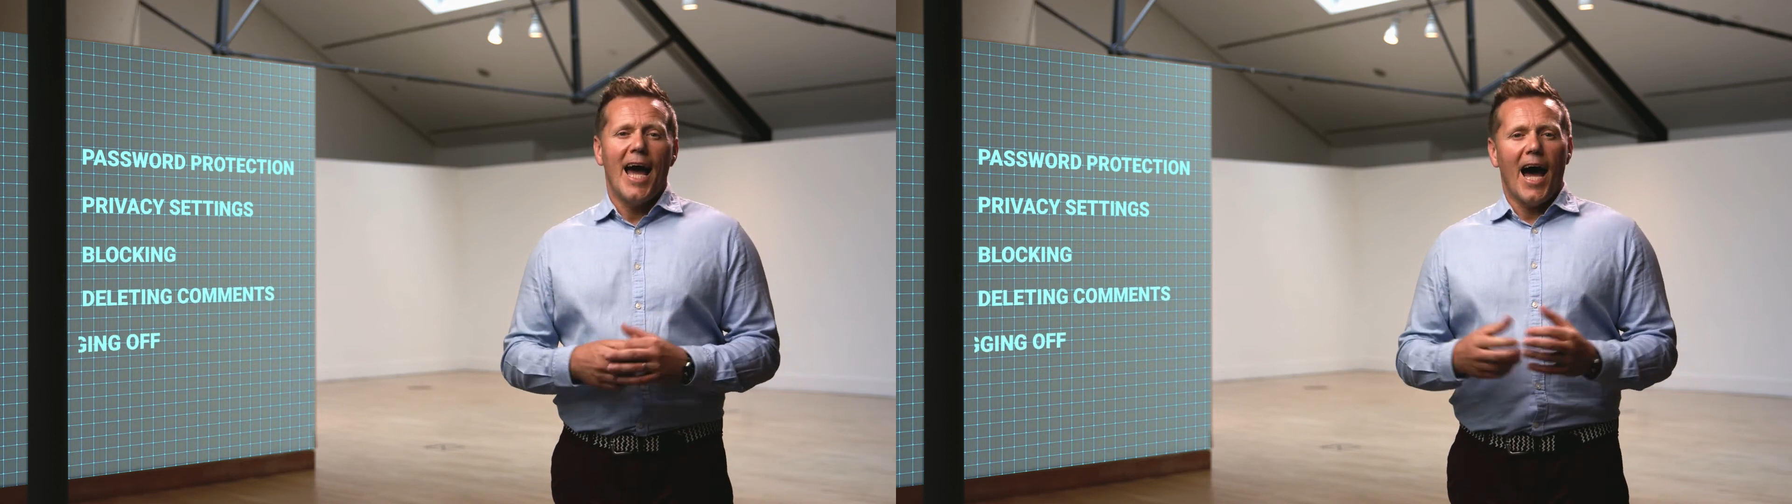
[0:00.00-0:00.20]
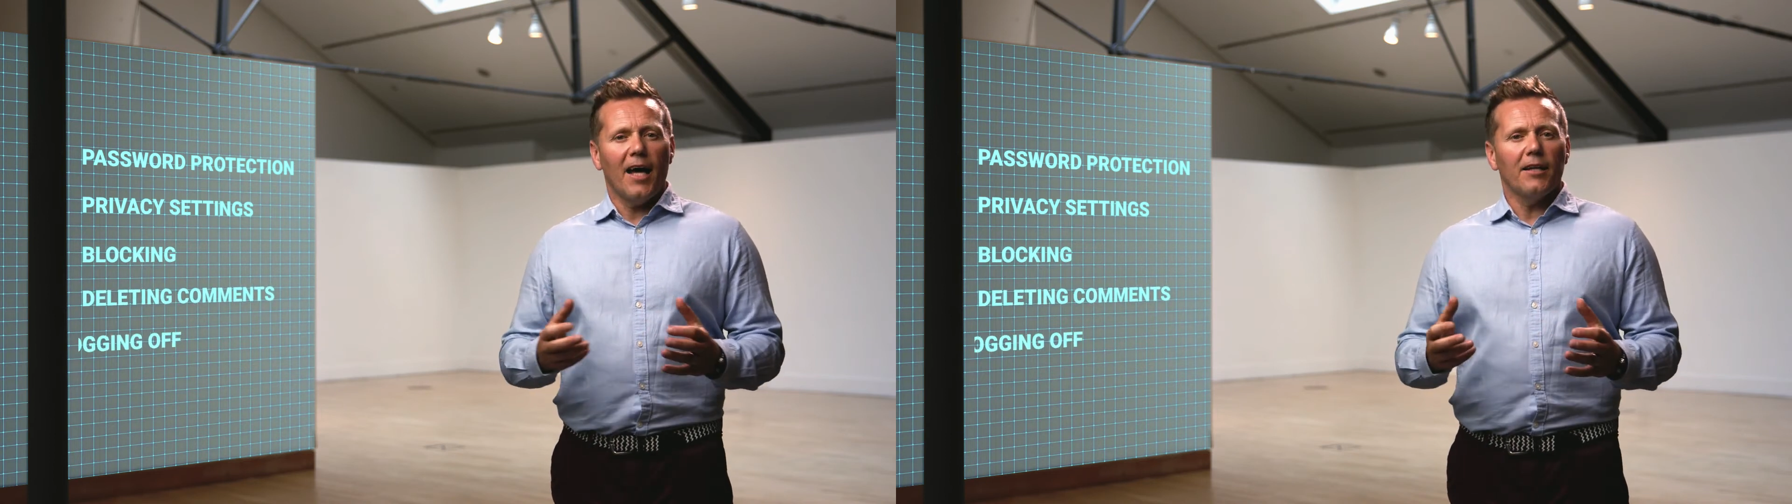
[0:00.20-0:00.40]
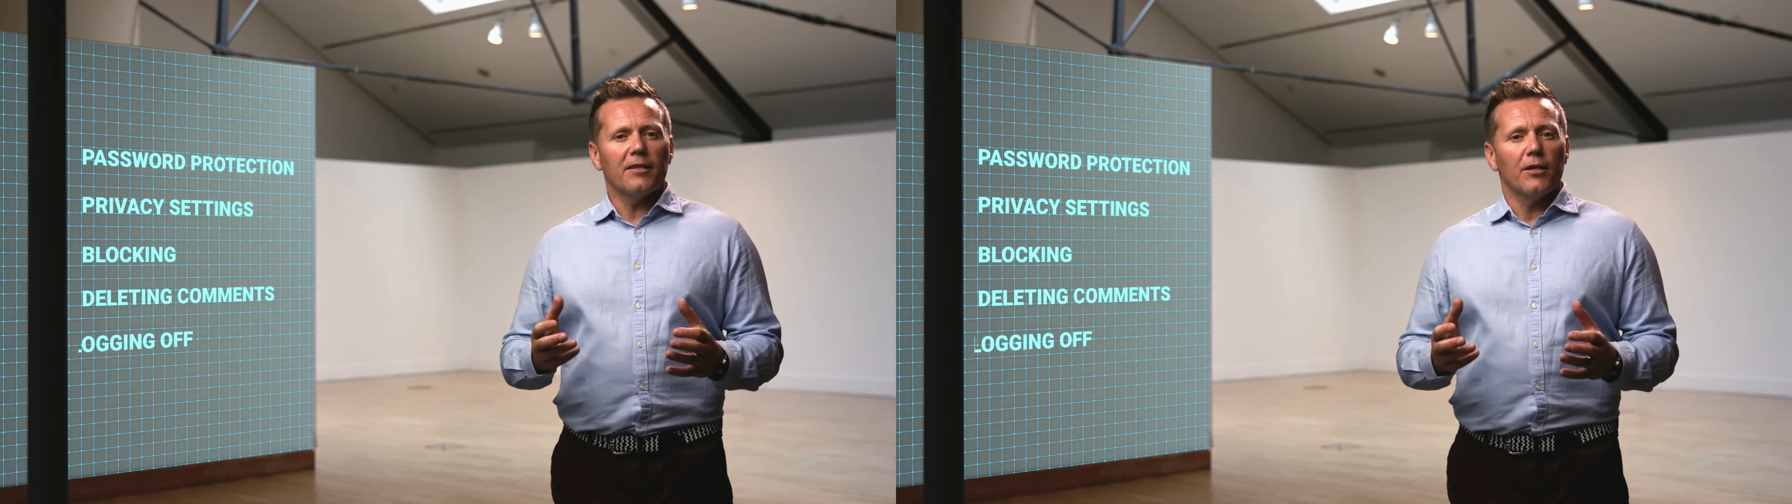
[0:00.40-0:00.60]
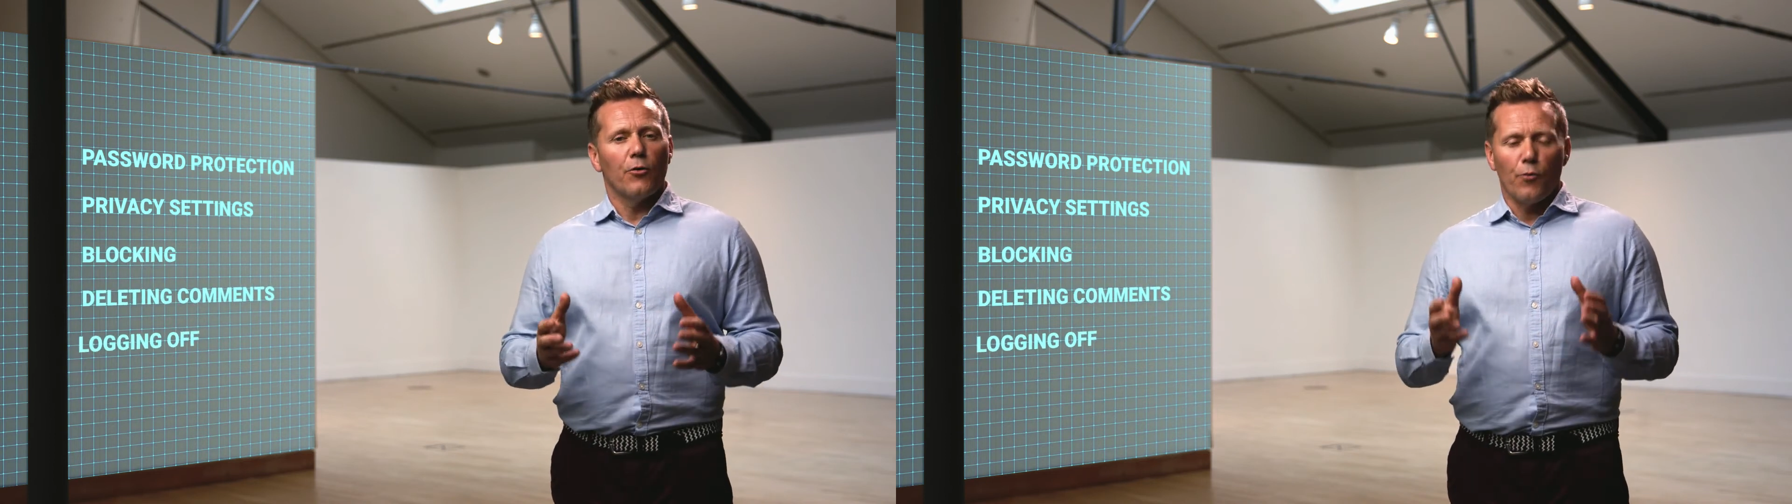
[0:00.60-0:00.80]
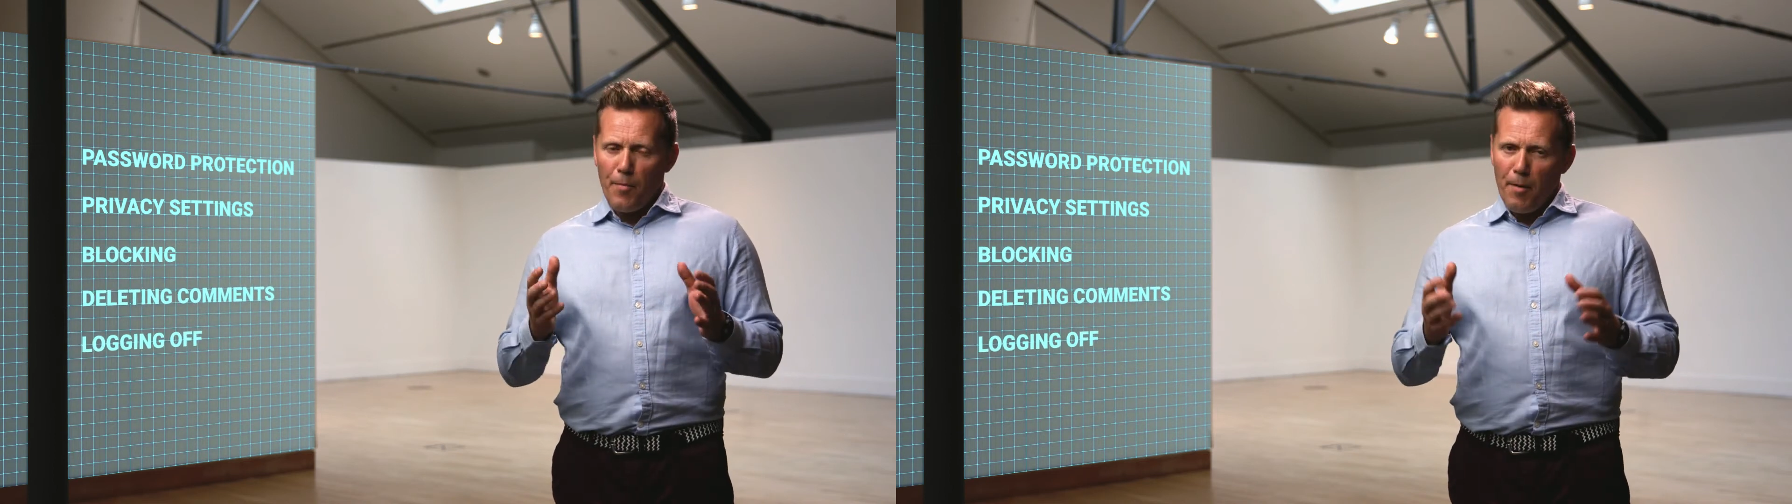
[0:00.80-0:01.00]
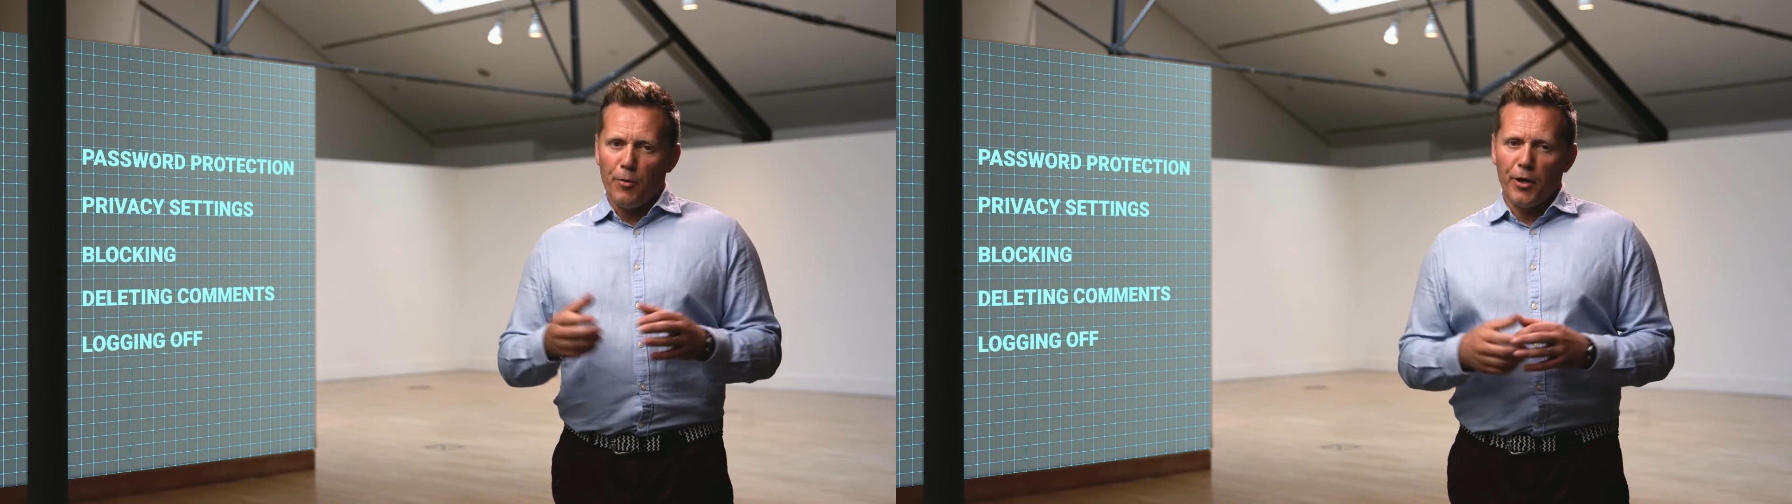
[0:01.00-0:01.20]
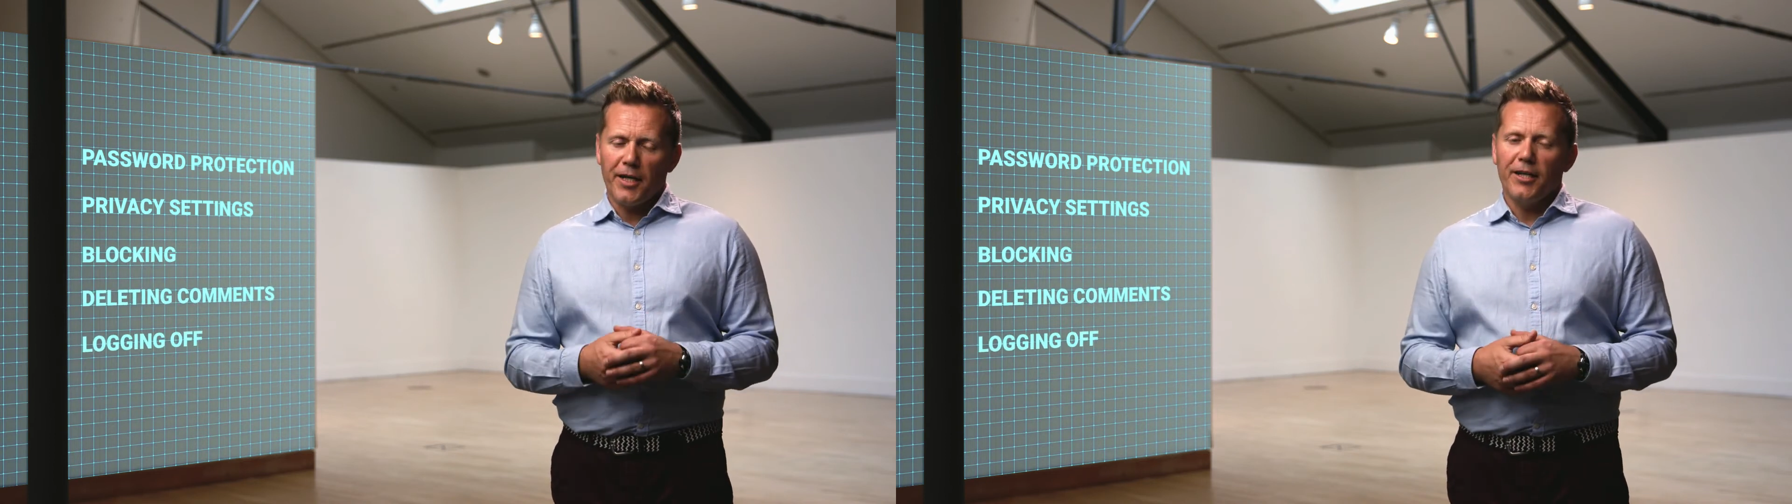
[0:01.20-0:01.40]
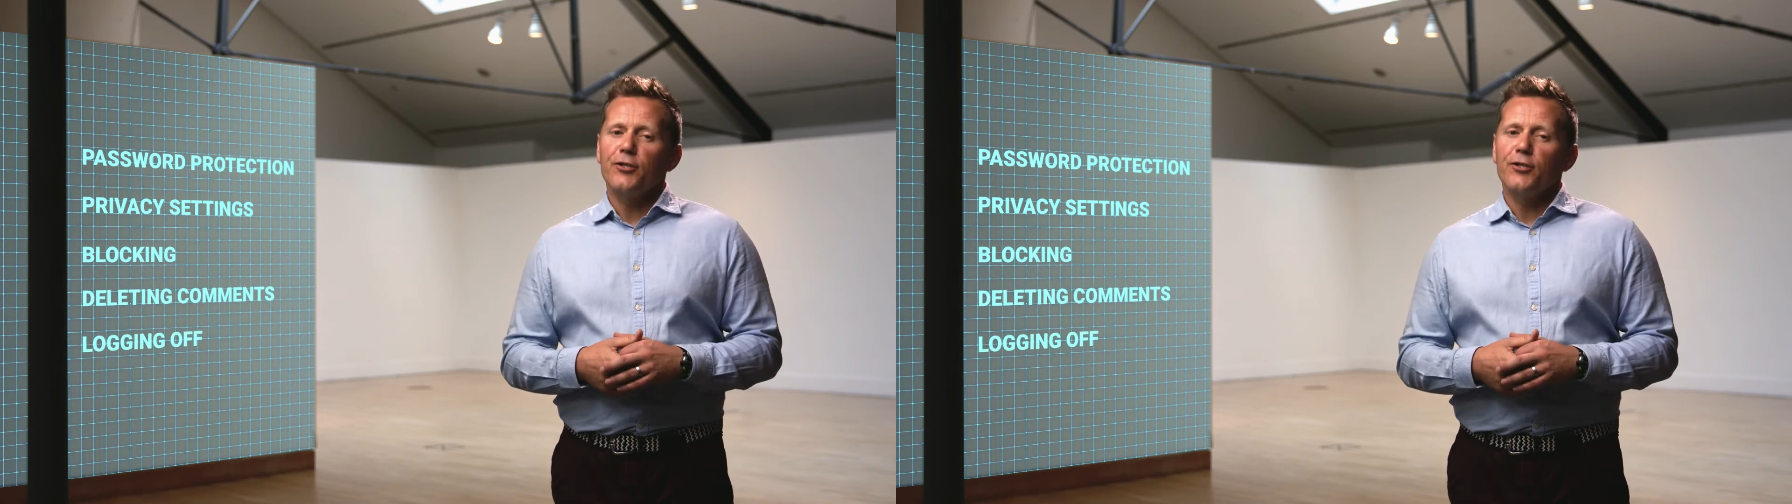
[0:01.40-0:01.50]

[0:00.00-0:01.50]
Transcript: and remembering